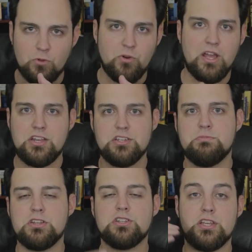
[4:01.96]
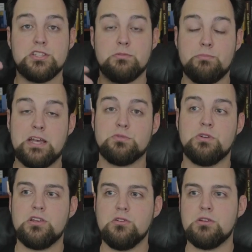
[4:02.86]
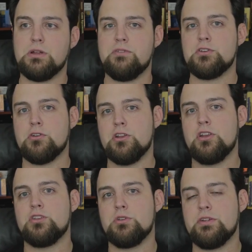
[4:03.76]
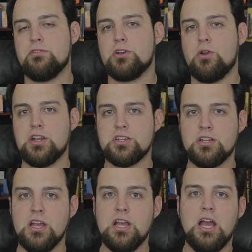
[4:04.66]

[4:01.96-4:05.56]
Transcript: The way I just mentioned is the best way to do it, but if you turn it into a different direction,